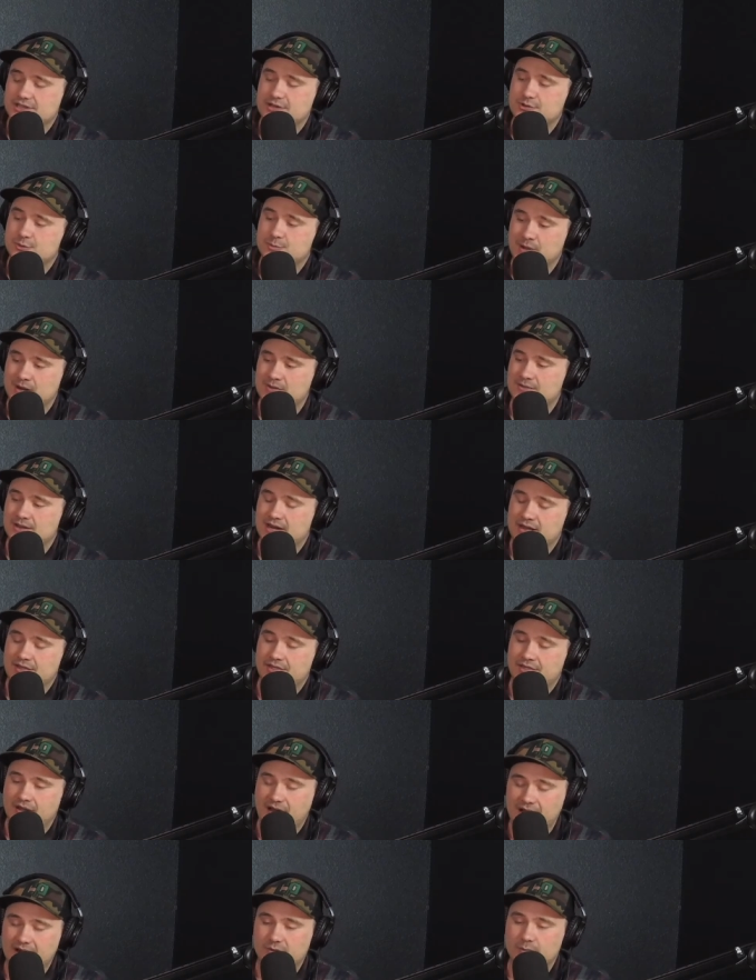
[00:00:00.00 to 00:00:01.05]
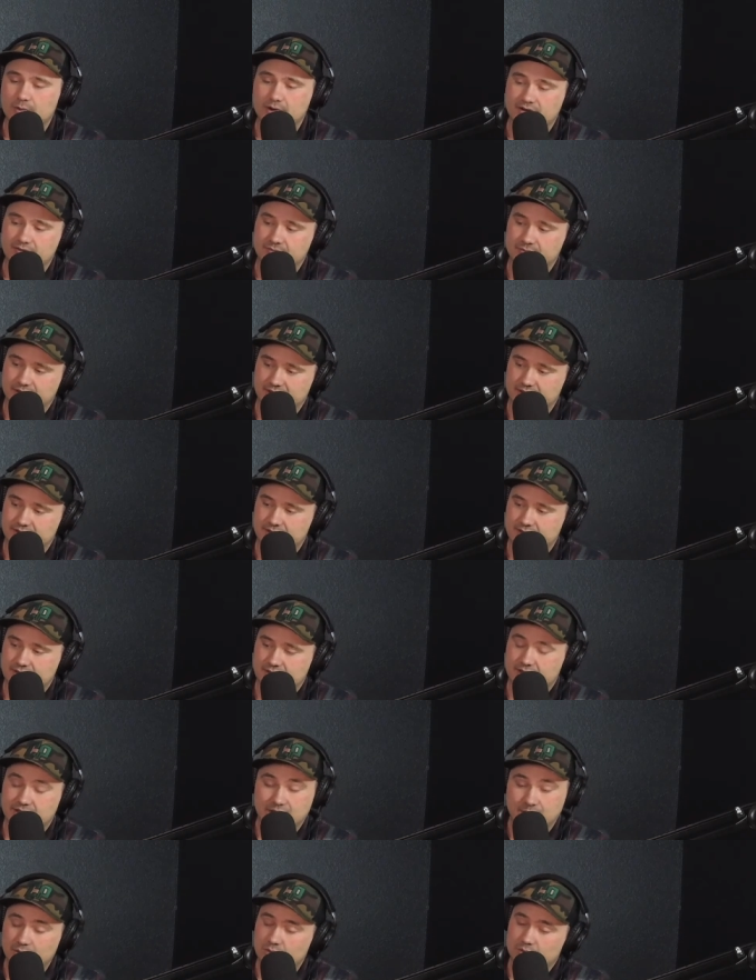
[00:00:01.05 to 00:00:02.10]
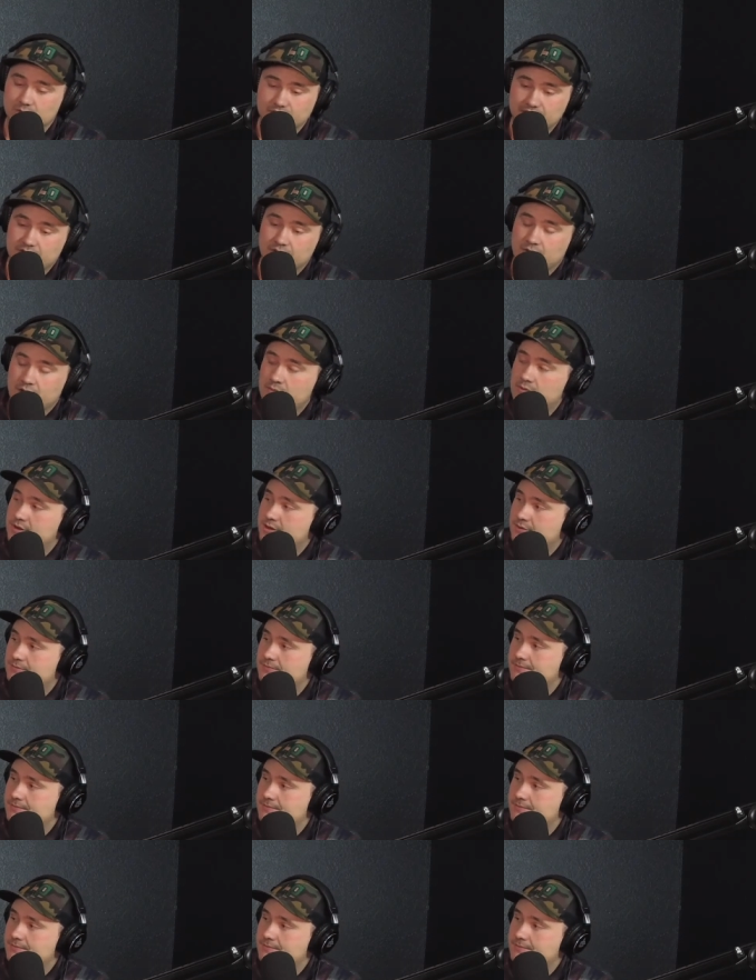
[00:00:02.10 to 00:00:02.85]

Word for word: It was better than I thought it would have been. They were really throwing.